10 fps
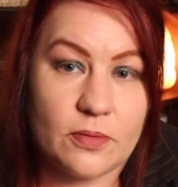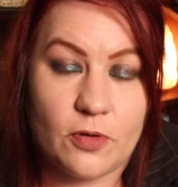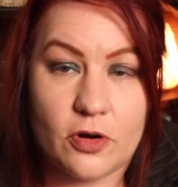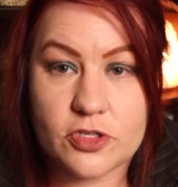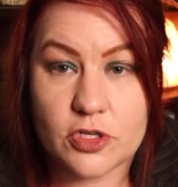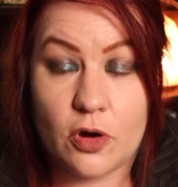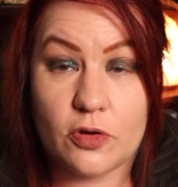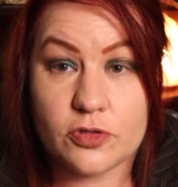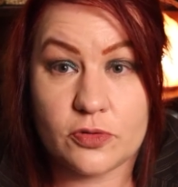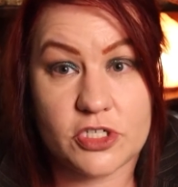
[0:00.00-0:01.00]
approach and
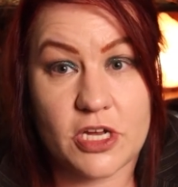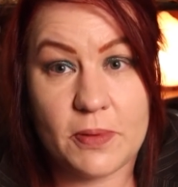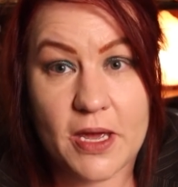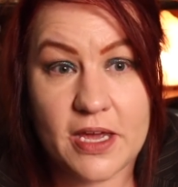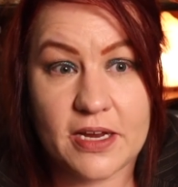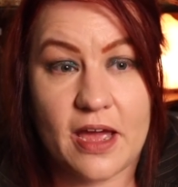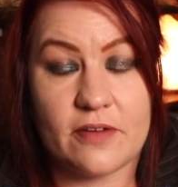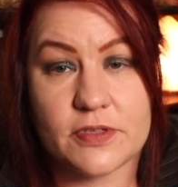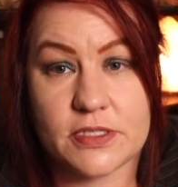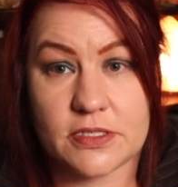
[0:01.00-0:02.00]
go to a GP and
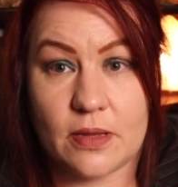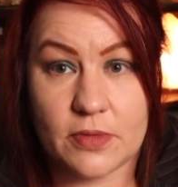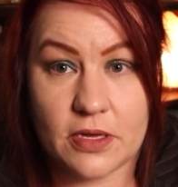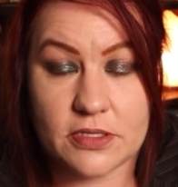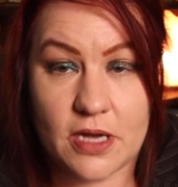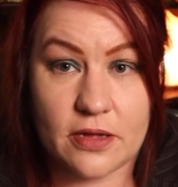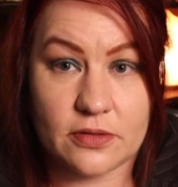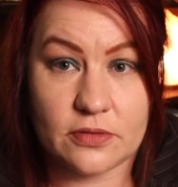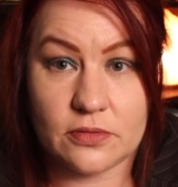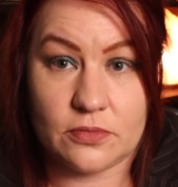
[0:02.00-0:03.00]
have something
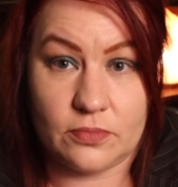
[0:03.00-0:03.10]
done